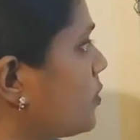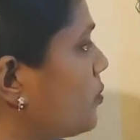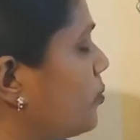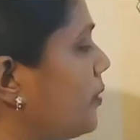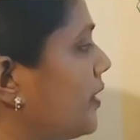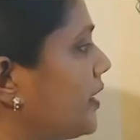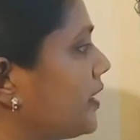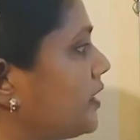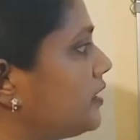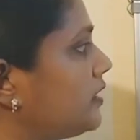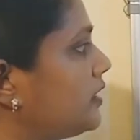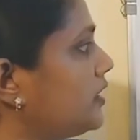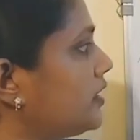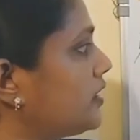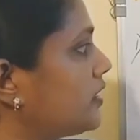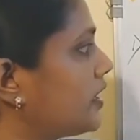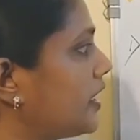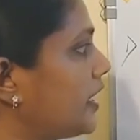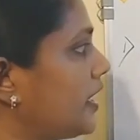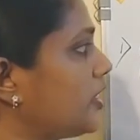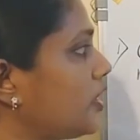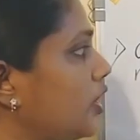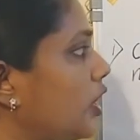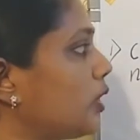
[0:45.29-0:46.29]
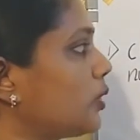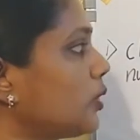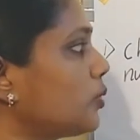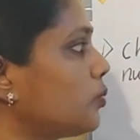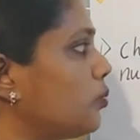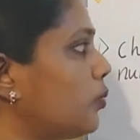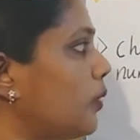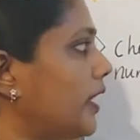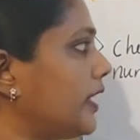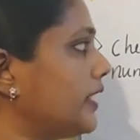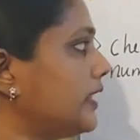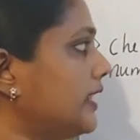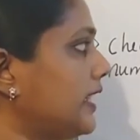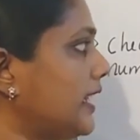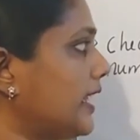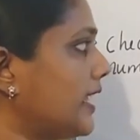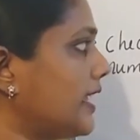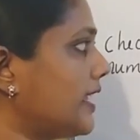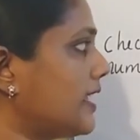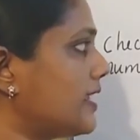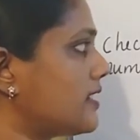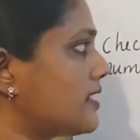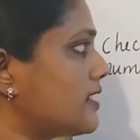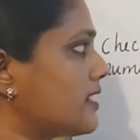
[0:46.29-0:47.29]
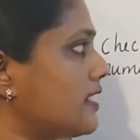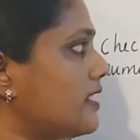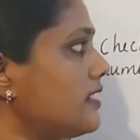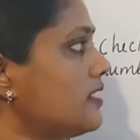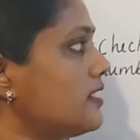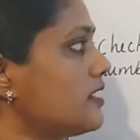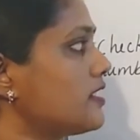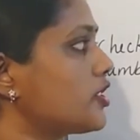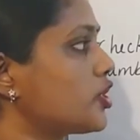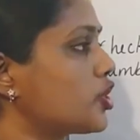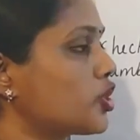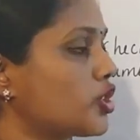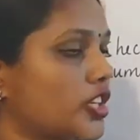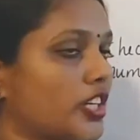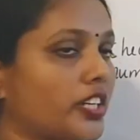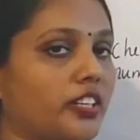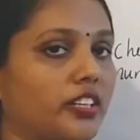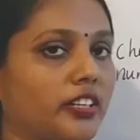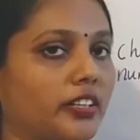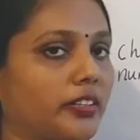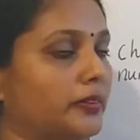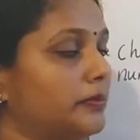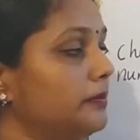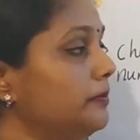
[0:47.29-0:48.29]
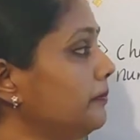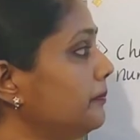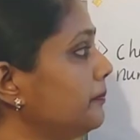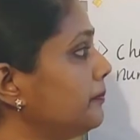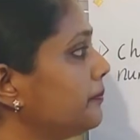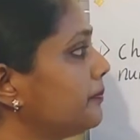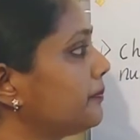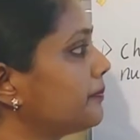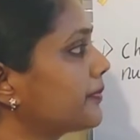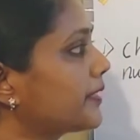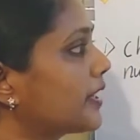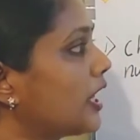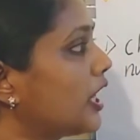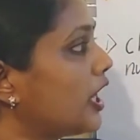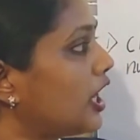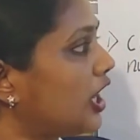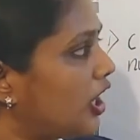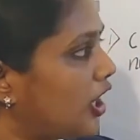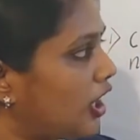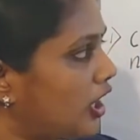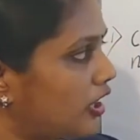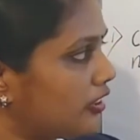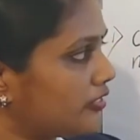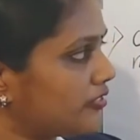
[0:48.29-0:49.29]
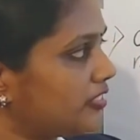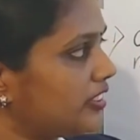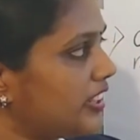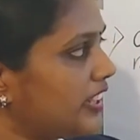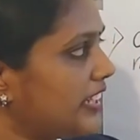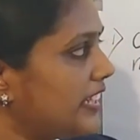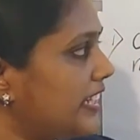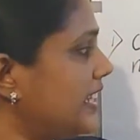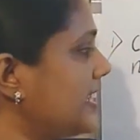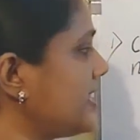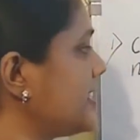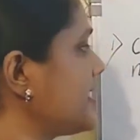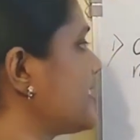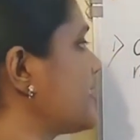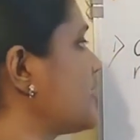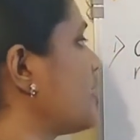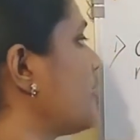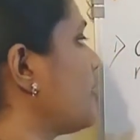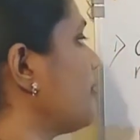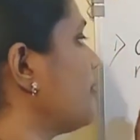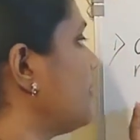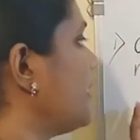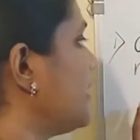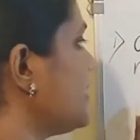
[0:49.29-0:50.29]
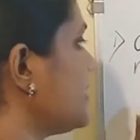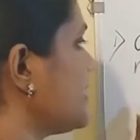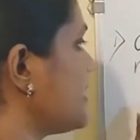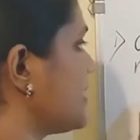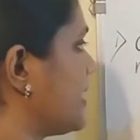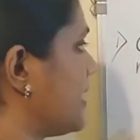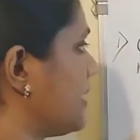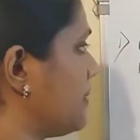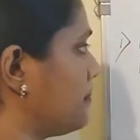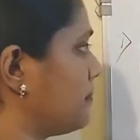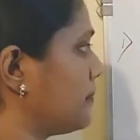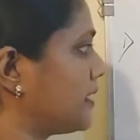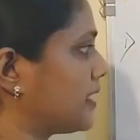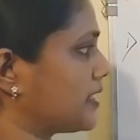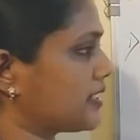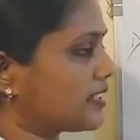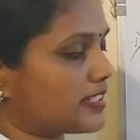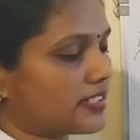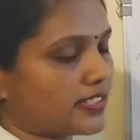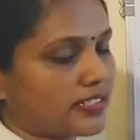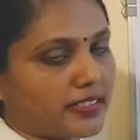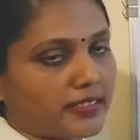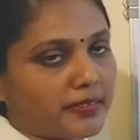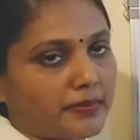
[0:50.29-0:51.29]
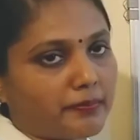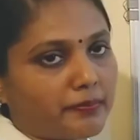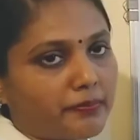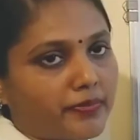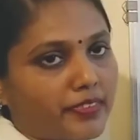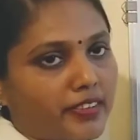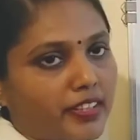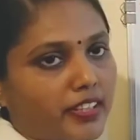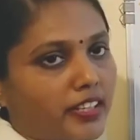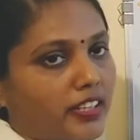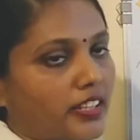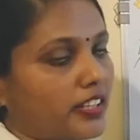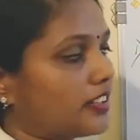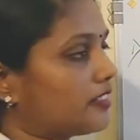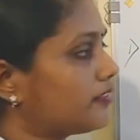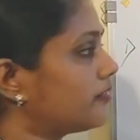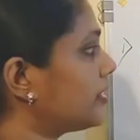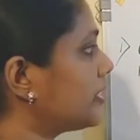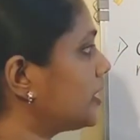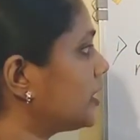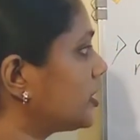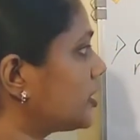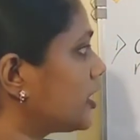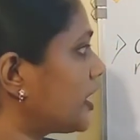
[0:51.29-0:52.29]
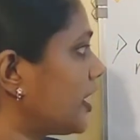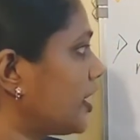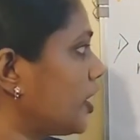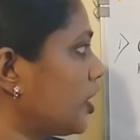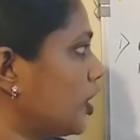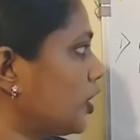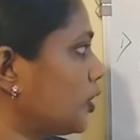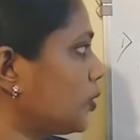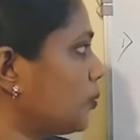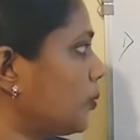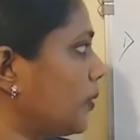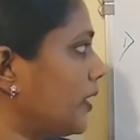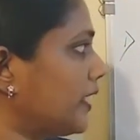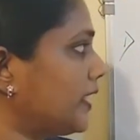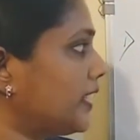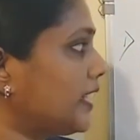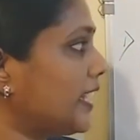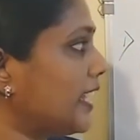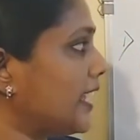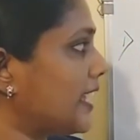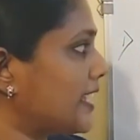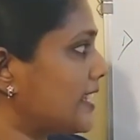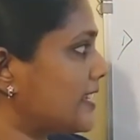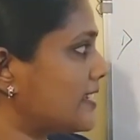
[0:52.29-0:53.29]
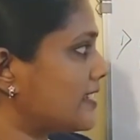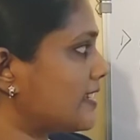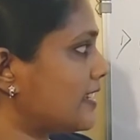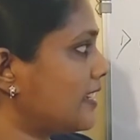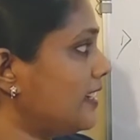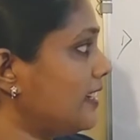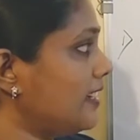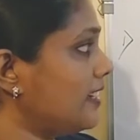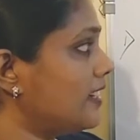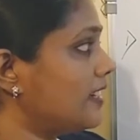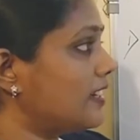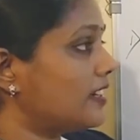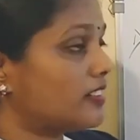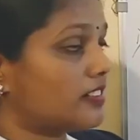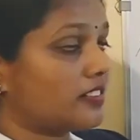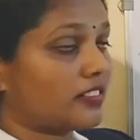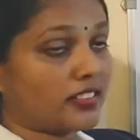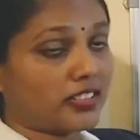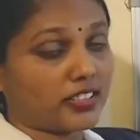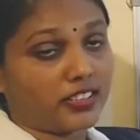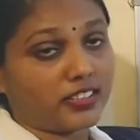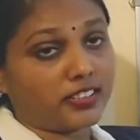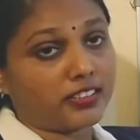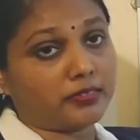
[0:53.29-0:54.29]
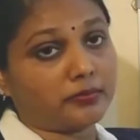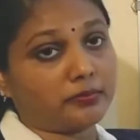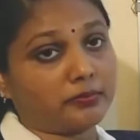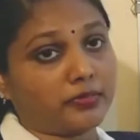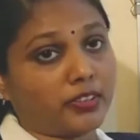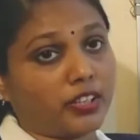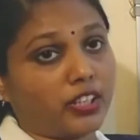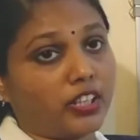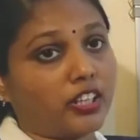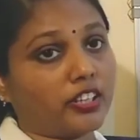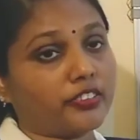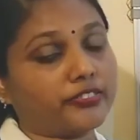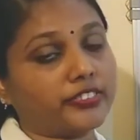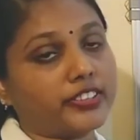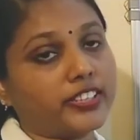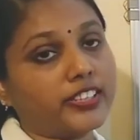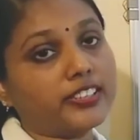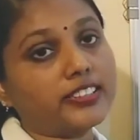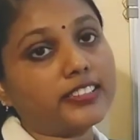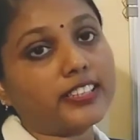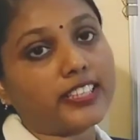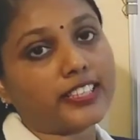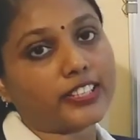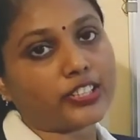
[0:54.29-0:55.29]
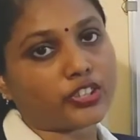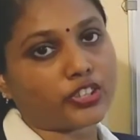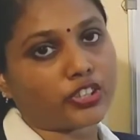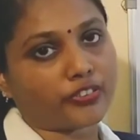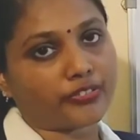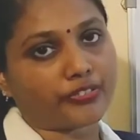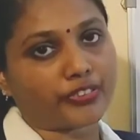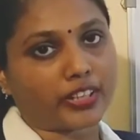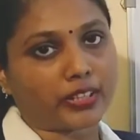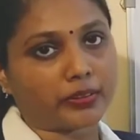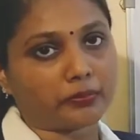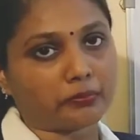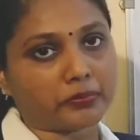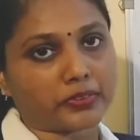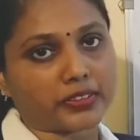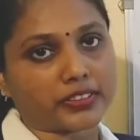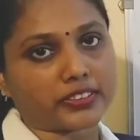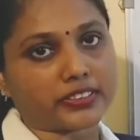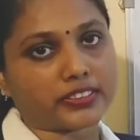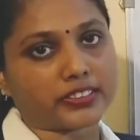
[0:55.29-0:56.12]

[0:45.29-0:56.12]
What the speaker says: whether 301 is a term of the list of these numbers. Whether 301 is a term of this list of numbers.